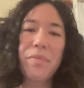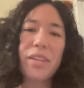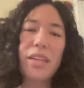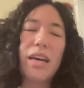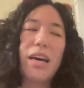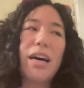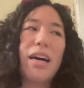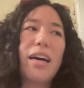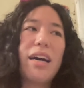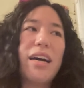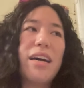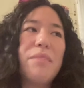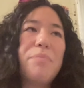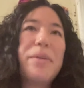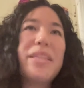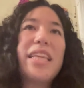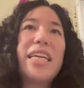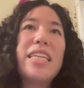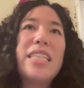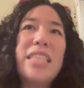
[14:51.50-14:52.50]
Uh,
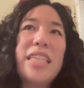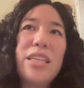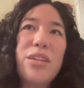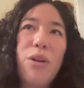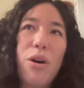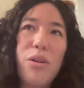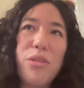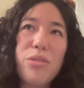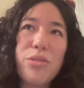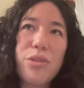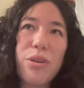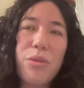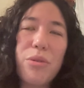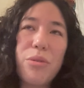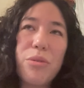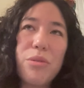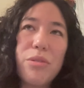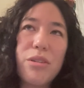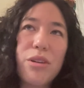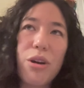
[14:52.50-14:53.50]
but they did
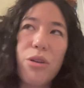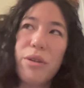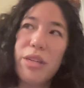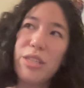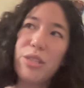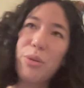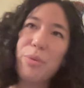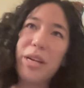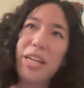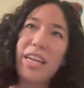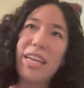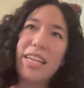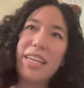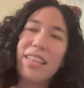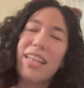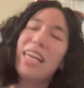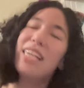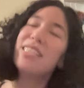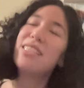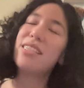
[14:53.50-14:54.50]
also go into it in a
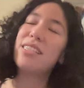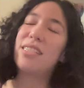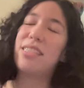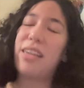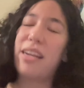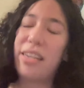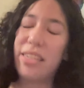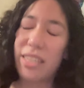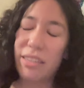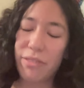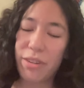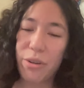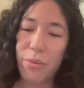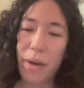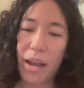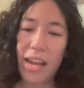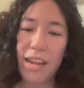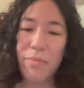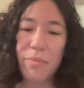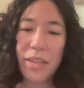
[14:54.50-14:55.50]
less than scientific
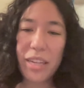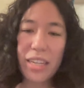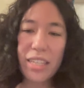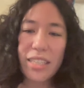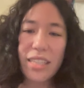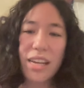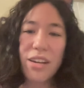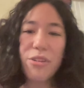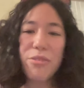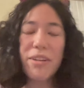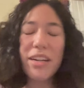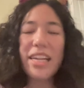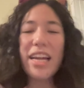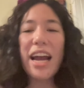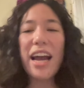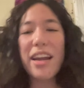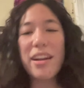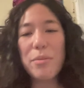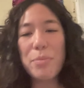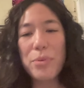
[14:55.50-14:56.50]
way because mm-hmm. they already
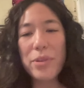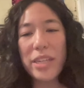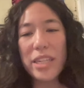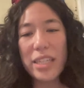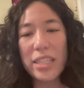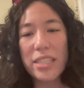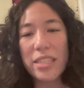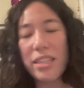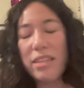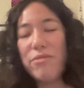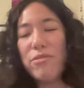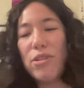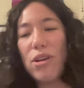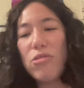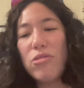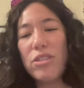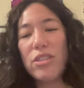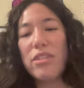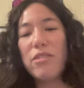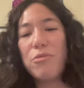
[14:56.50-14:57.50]
had a preconceived
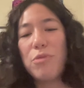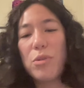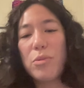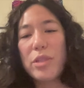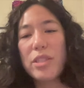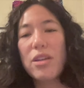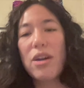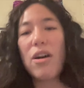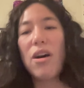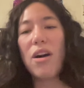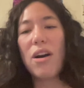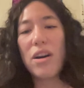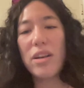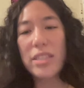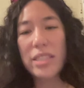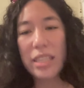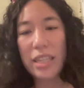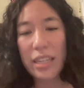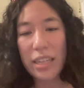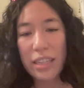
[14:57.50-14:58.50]
notion of what was
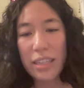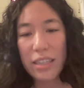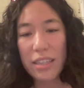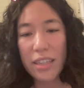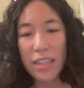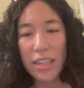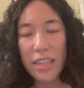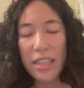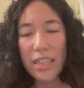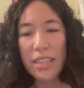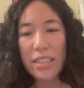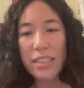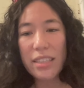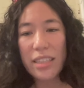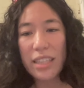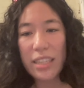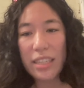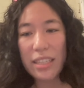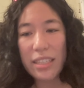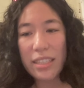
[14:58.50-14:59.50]
causing
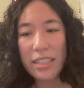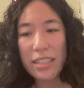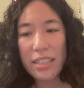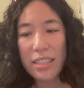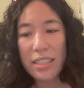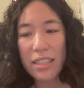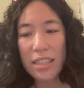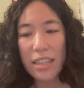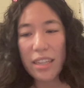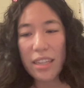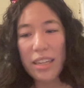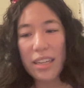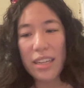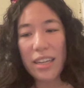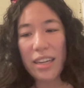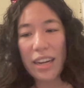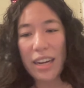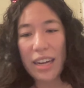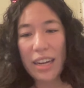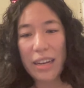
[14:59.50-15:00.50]
these
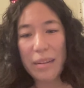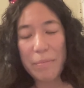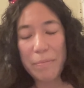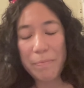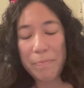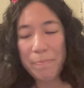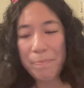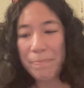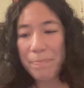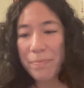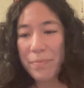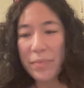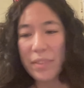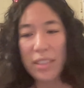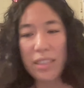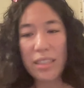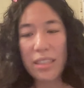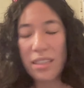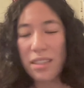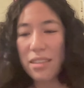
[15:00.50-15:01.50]
um,
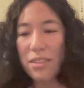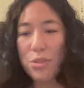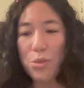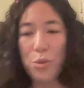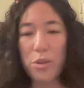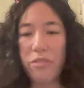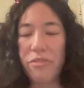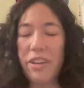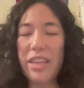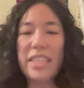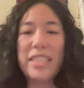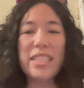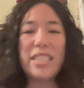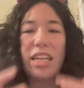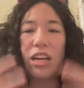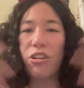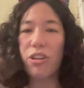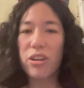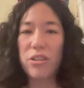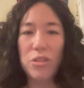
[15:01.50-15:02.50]
sort of
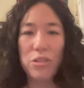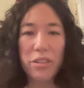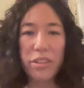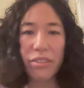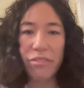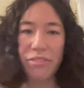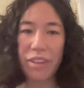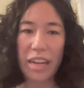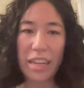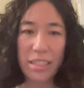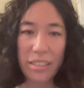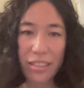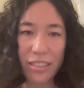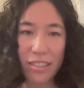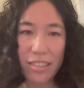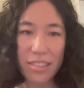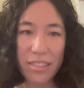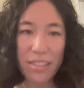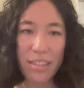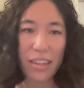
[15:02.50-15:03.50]
hysterical
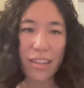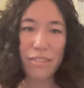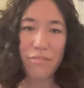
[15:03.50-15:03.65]
events, uh,